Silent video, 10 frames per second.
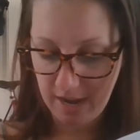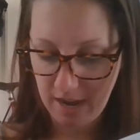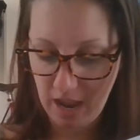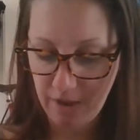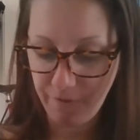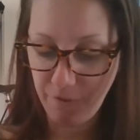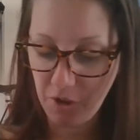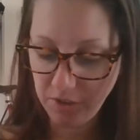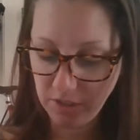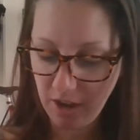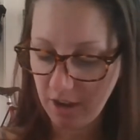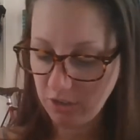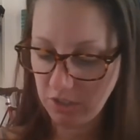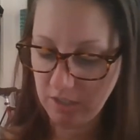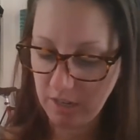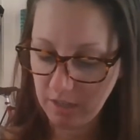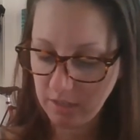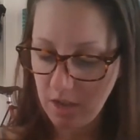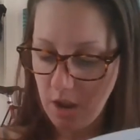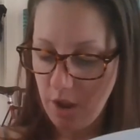a false consciousness
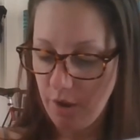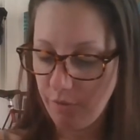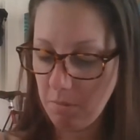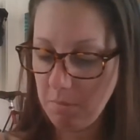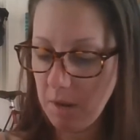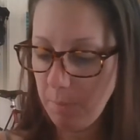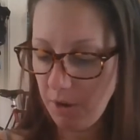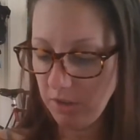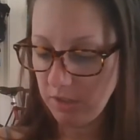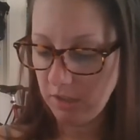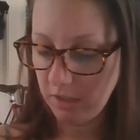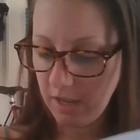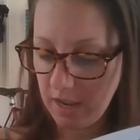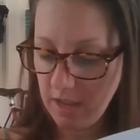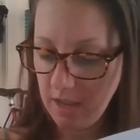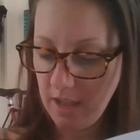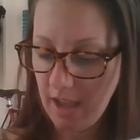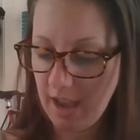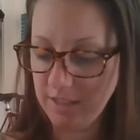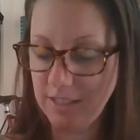for me personally
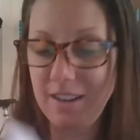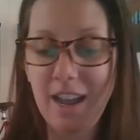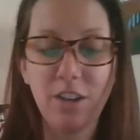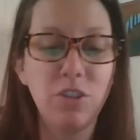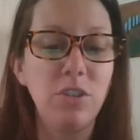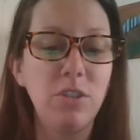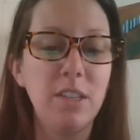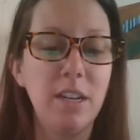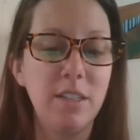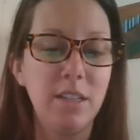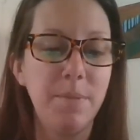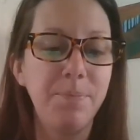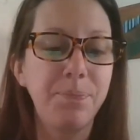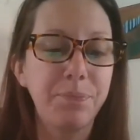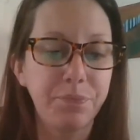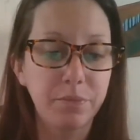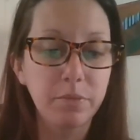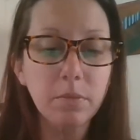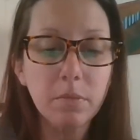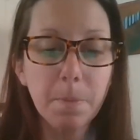as a national citizen.
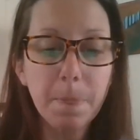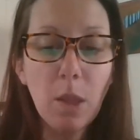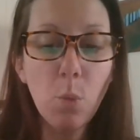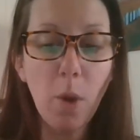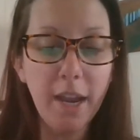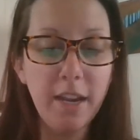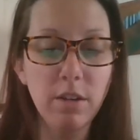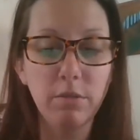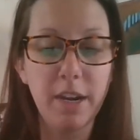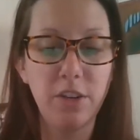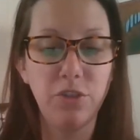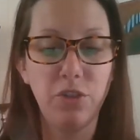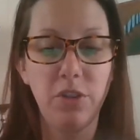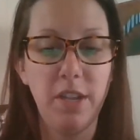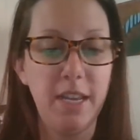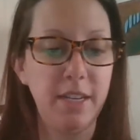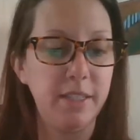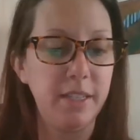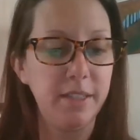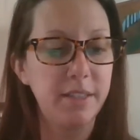White racial
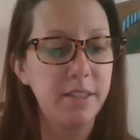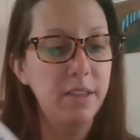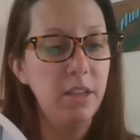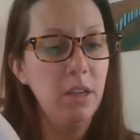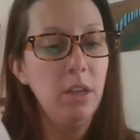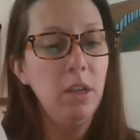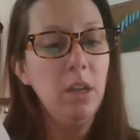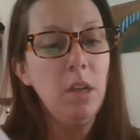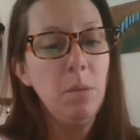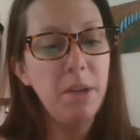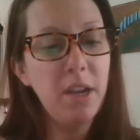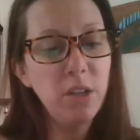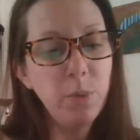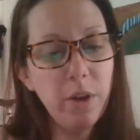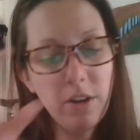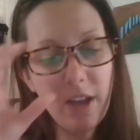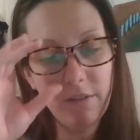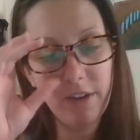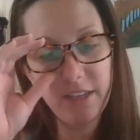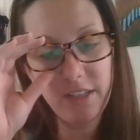innocence. Because we are not
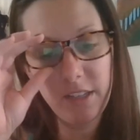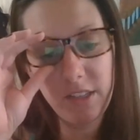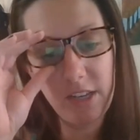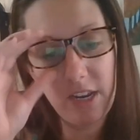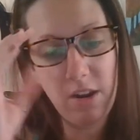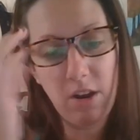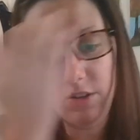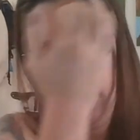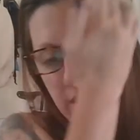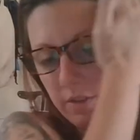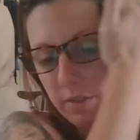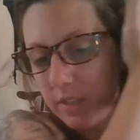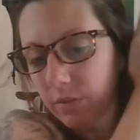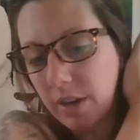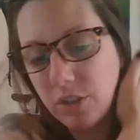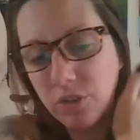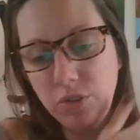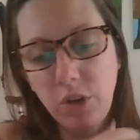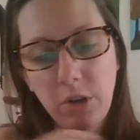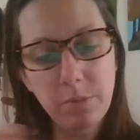raised to see ourselves in racial
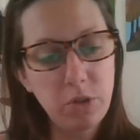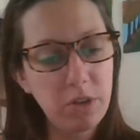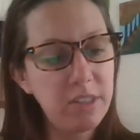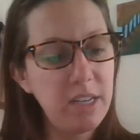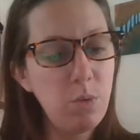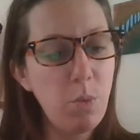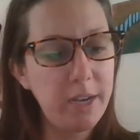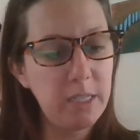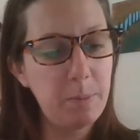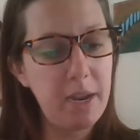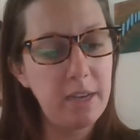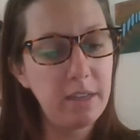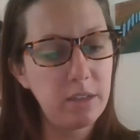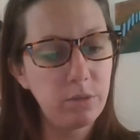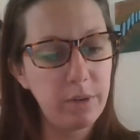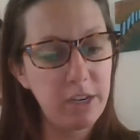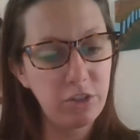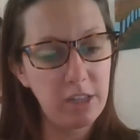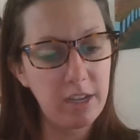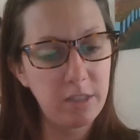terms or to see white space as a
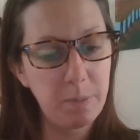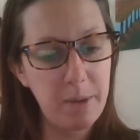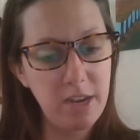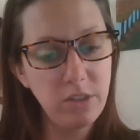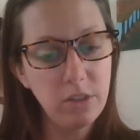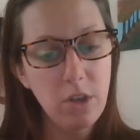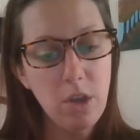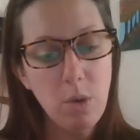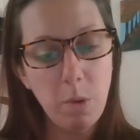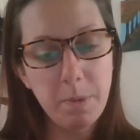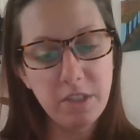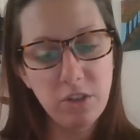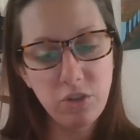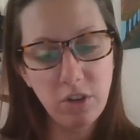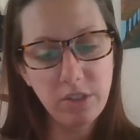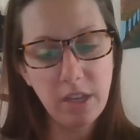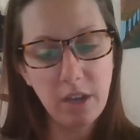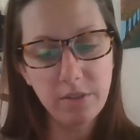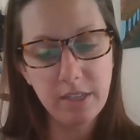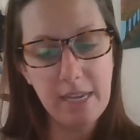racialized space, we position
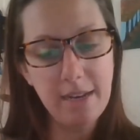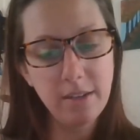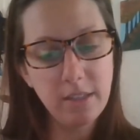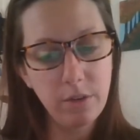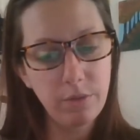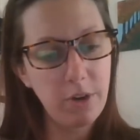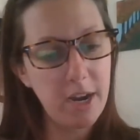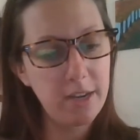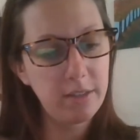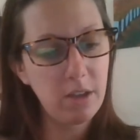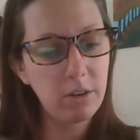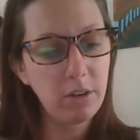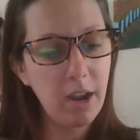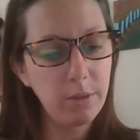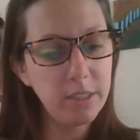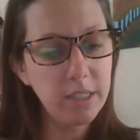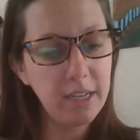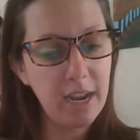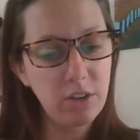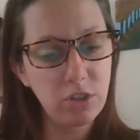ourselves as innocent of race. On countless
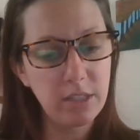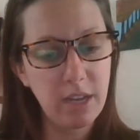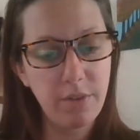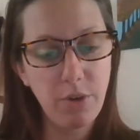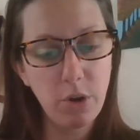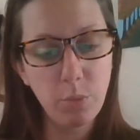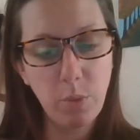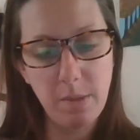occasions, I have heard white